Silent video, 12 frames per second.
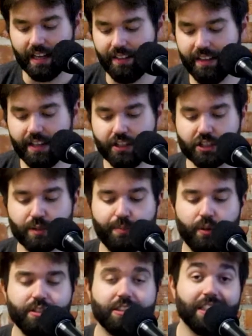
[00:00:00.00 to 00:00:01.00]
And then you're
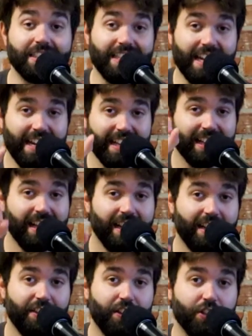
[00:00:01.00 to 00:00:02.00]
supposed to take
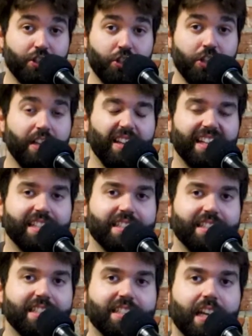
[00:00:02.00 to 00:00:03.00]
the shit that's
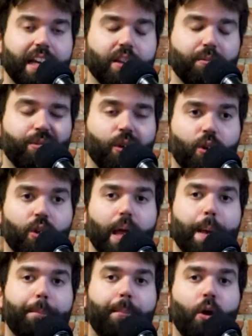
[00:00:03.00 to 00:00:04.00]
inside the bowl
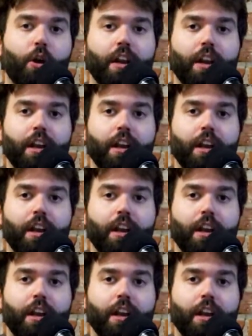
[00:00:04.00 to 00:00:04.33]
and put